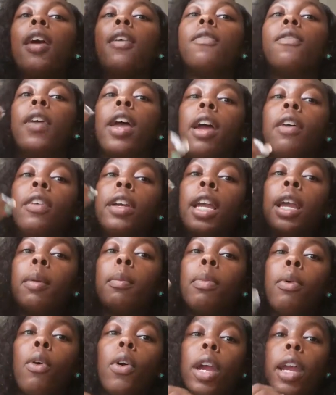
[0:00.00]
Very
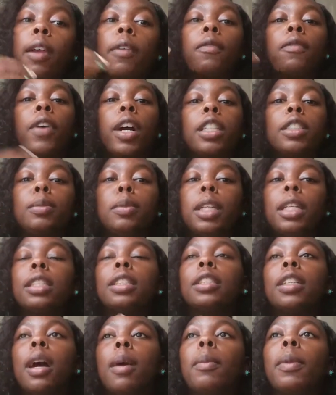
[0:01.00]
important. Freshmen that's
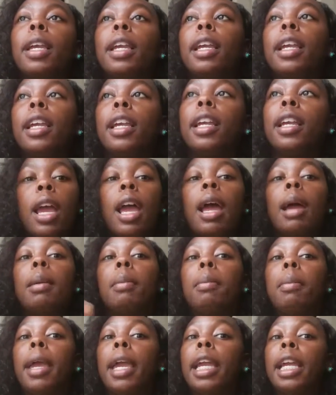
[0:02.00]
coming in,
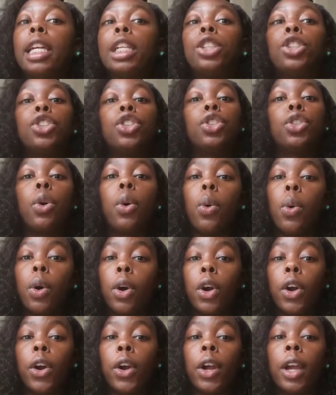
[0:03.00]
make
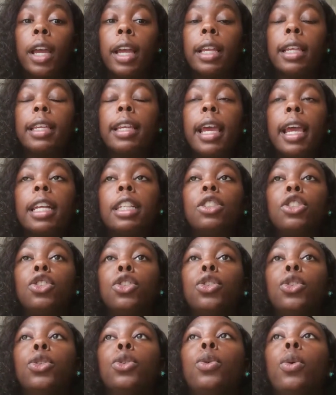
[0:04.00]
sure that
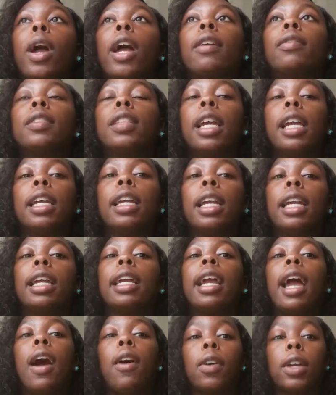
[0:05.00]
you have taken
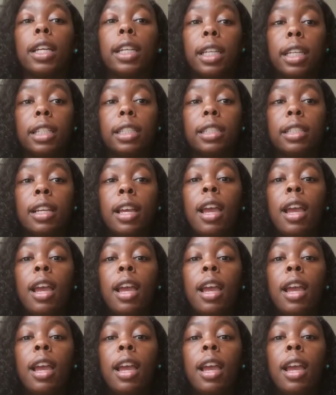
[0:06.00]
calculus.